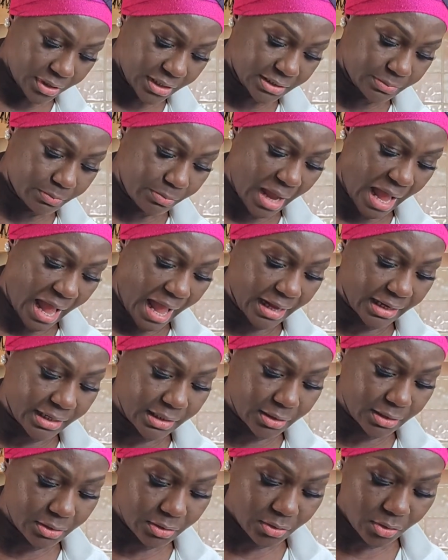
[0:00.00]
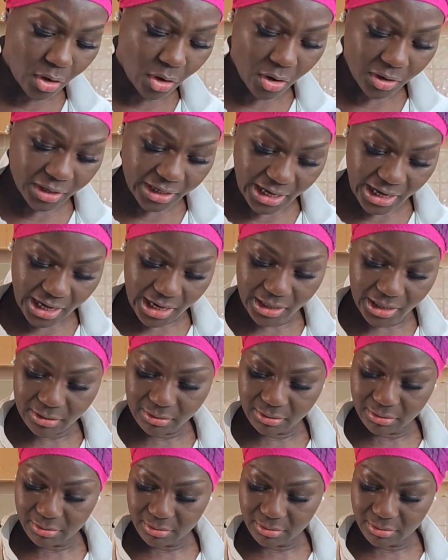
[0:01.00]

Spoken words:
is back. Okay.